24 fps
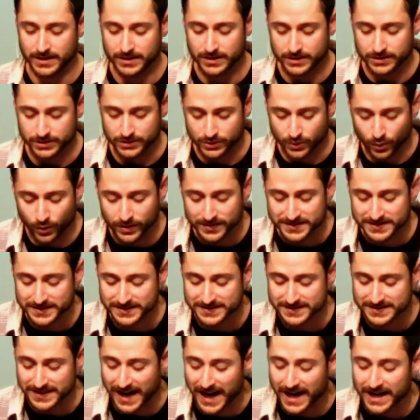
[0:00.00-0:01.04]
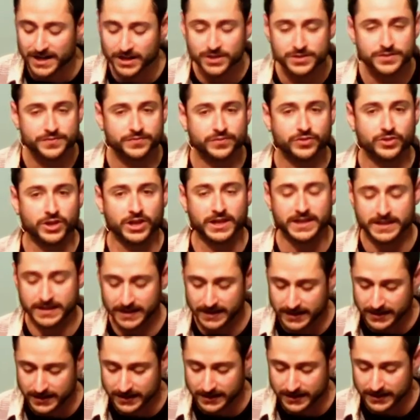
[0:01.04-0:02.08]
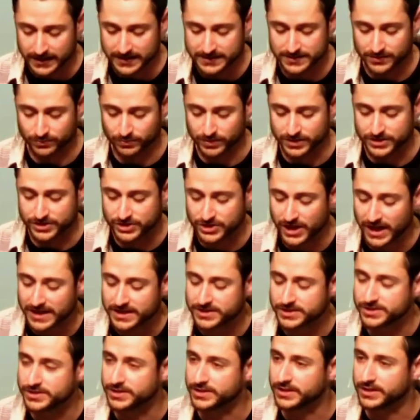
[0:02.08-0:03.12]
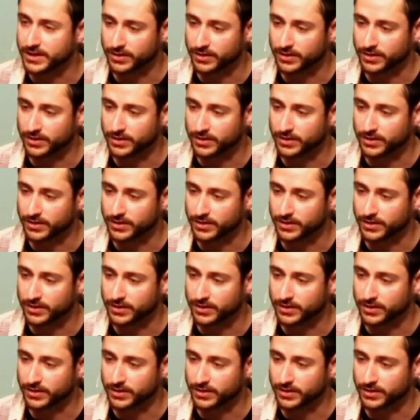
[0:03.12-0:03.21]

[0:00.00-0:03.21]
Your desires for a king is a rejection,